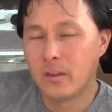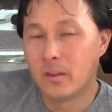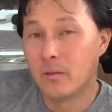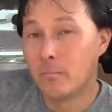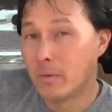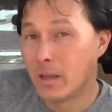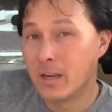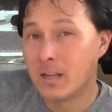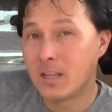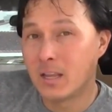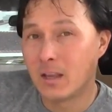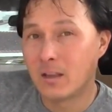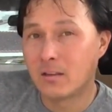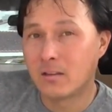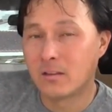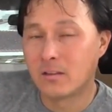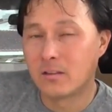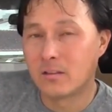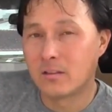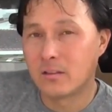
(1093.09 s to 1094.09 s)
in many
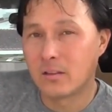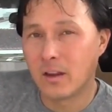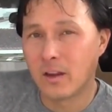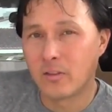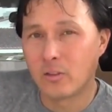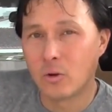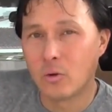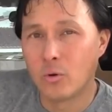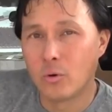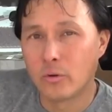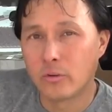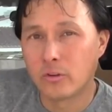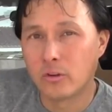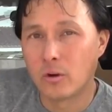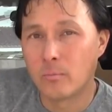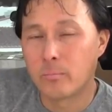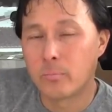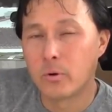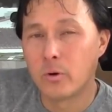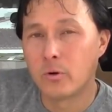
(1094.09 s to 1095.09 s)
cases, at the
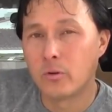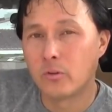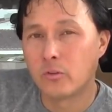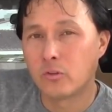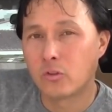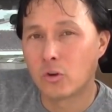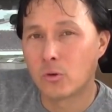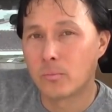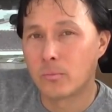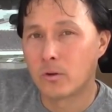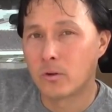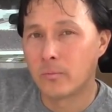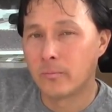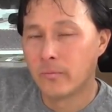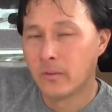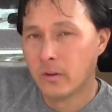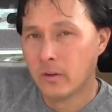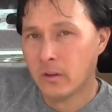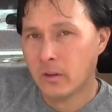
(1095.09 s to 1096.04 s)
wholesale produce terminal.